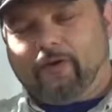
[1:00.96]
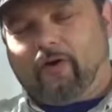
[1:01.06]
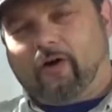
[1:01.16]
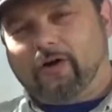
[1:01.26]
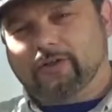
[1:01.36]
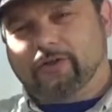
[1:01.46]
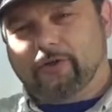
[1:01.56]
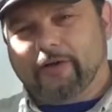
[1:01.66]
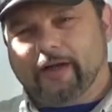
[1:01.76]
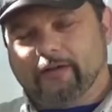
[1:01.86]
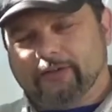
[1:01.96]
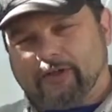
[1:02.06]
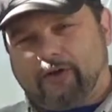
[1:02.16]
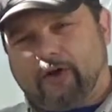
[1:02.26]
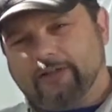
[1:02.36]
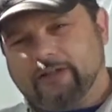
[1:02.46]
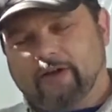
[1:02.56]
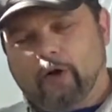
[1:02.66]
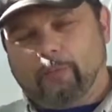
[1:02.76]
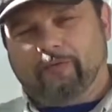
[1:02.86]
the hogs are doing now is they're crossing
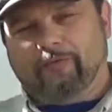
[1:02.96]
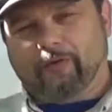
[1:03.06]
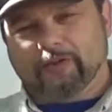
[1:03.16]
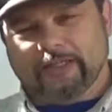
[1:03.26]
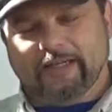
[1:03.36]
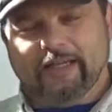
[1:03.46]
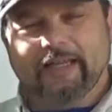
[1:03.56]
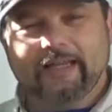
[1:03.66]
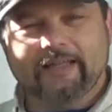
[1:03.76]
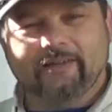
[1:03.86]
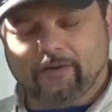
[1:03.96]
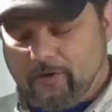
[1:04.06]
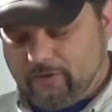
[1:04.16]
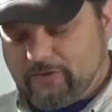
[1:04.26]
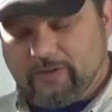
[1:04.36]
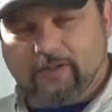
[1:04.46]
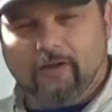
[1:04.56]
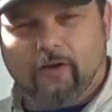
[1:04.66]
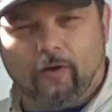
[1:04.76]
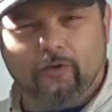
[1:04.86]
the open fields and getting into those
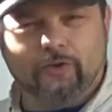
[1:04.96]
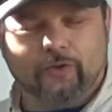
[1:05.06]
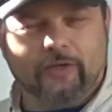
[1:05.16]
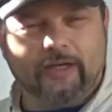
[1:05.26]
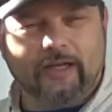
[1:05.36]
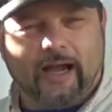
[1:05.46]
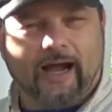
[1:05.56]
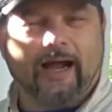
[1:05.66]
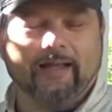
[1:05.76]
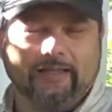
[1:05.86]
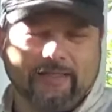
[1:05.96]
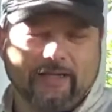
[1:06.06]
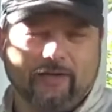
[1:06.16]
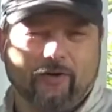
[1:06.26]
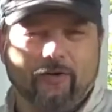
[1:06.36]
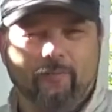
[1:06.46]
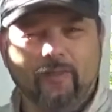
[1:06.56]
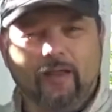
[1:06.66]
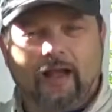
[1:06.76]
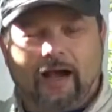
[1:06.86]
oak tree islands, I call them,
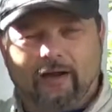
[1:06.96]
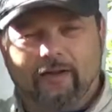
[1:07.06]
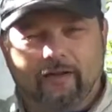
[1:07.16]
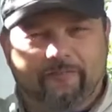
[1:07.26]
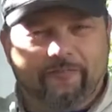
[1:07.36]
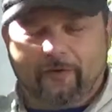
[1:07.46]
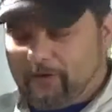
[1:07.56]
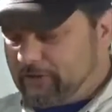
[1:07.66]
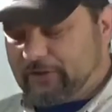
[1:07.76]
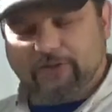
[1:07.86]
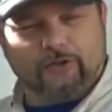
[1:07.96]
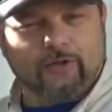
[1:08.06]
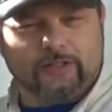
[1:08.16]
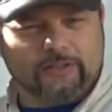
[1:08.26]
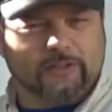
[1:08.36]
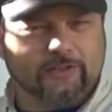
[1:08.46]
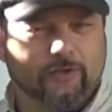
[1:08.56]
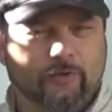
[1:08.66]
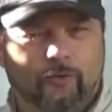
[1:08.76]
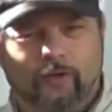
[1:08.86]
out in the field. They're just It's a
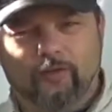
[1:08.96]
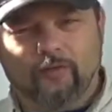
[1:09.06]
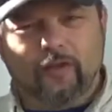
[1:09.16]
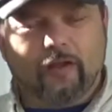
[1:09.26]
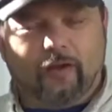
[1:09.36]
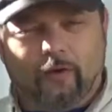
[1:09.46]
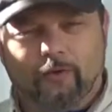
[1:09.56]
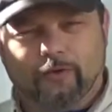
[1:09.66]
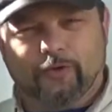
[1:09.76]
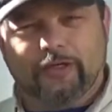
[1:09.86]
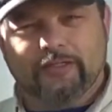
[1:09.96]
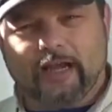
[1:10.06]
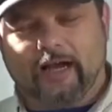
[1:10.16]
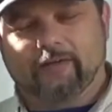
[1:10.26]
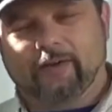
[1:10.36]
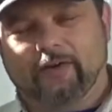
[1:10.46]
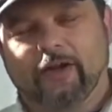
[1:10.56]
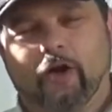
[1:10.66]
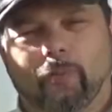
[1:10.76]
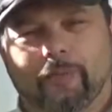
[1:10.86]
circle of oak trees out there in
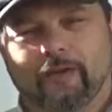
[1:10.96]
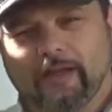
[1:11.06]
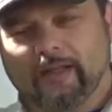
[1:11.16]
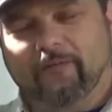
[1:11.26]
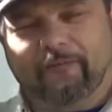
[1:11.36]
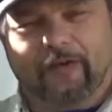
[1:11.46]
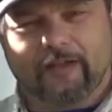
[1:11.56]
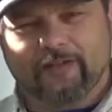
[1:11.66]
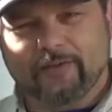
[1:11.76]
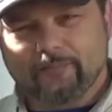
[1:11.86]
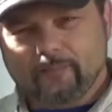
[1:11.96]
the open, in the fence.